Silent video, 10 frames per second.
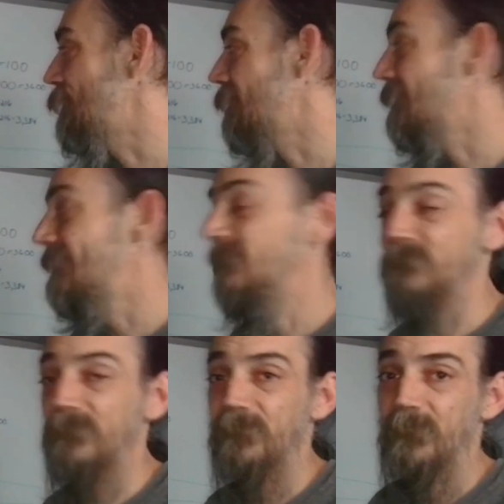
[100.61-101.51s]

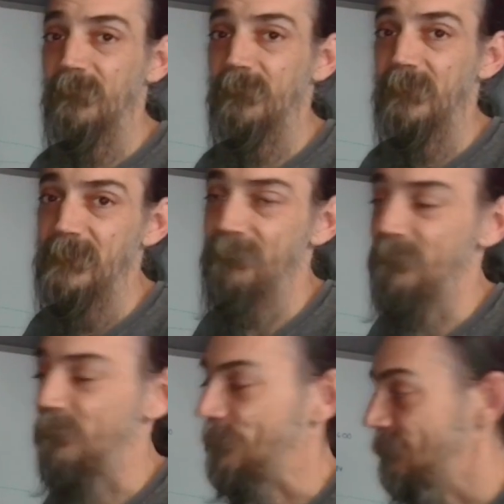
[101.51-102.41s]

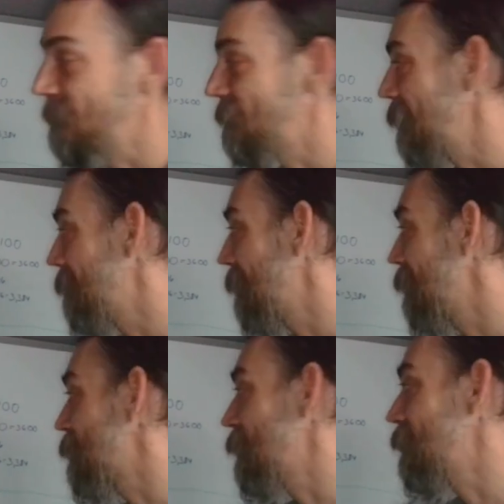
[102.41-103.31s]
3,384. Same
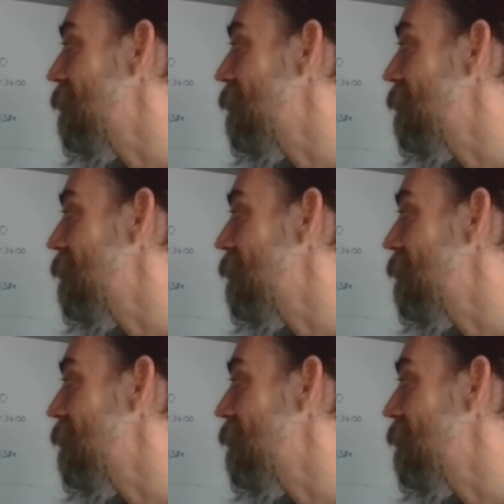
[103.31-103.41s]
answer,